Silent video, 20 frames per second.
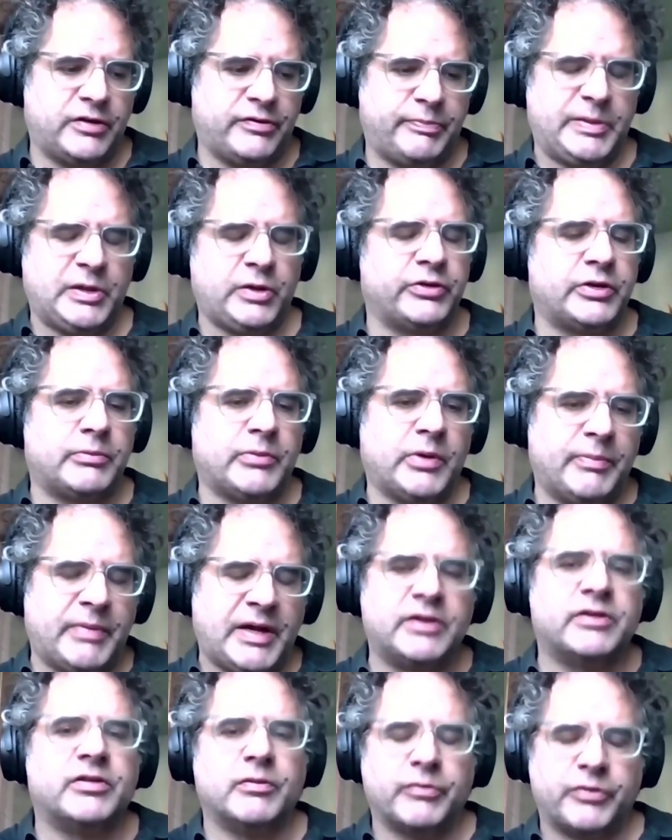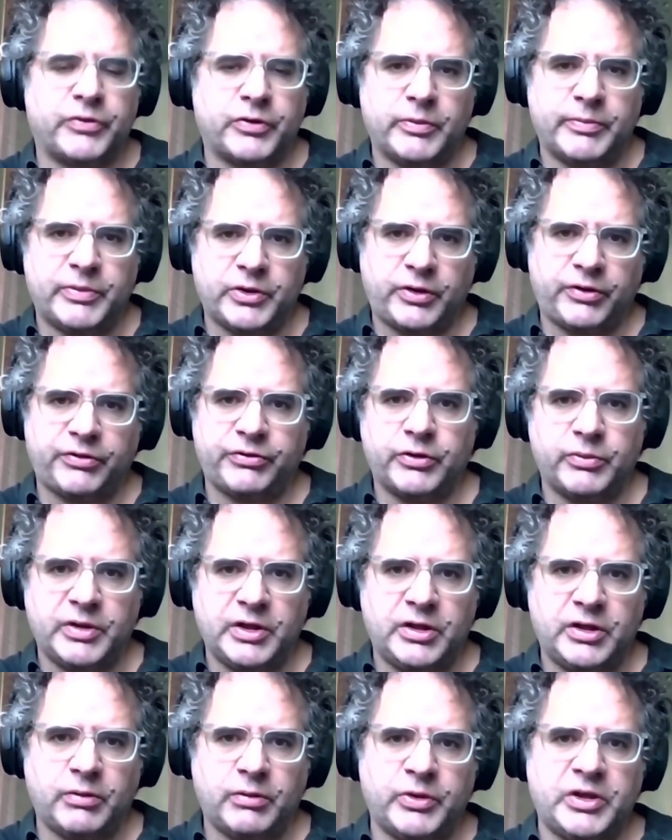of building momentum for a book, so
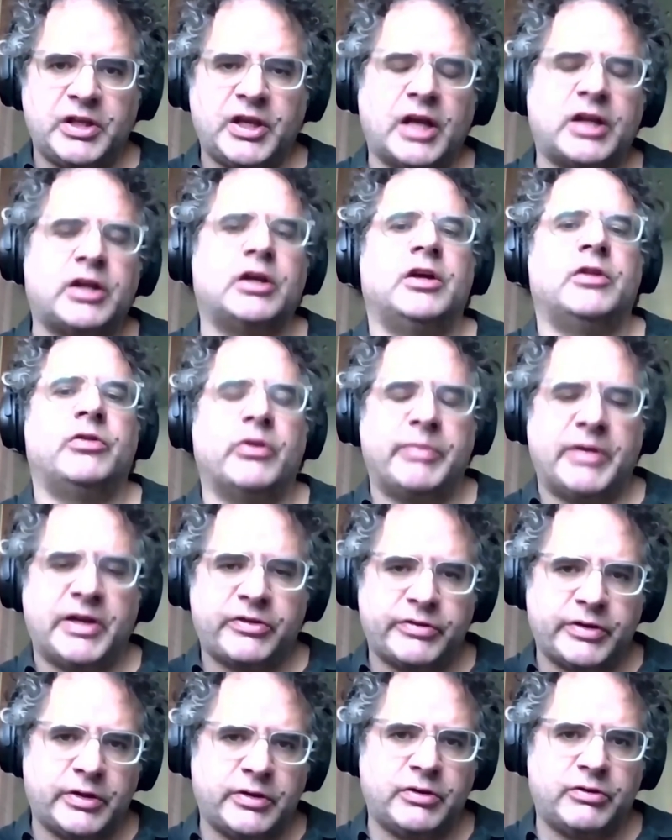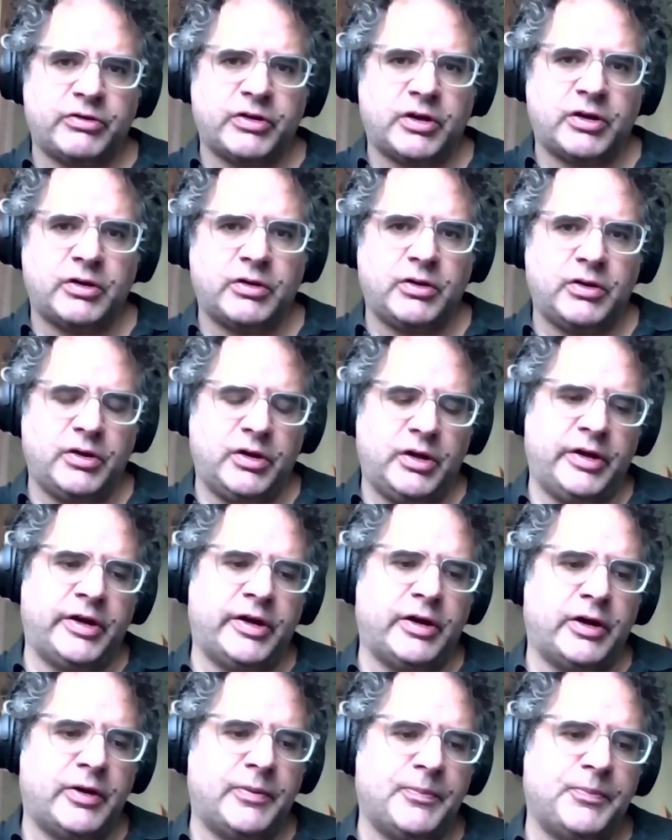we we get it in the bestseller chart.
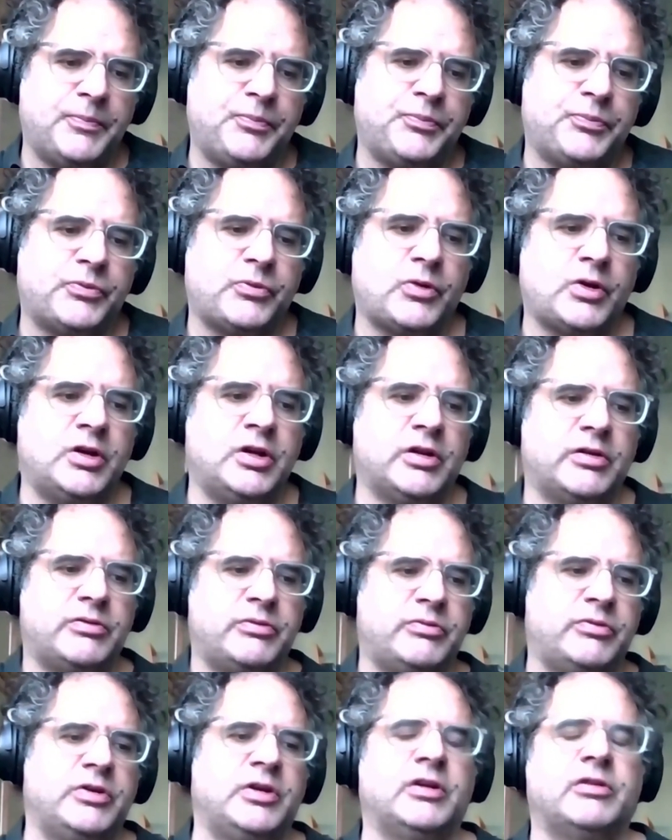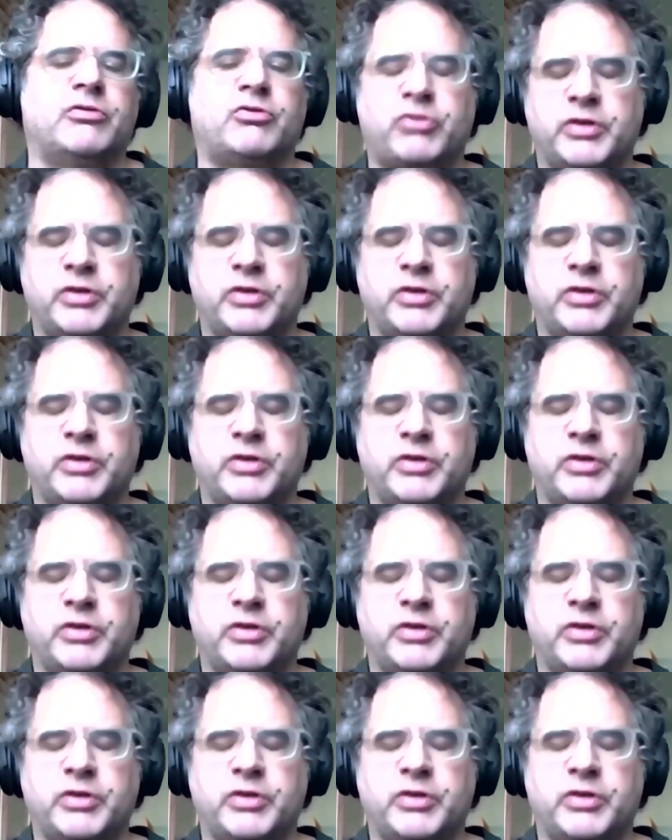Um, it it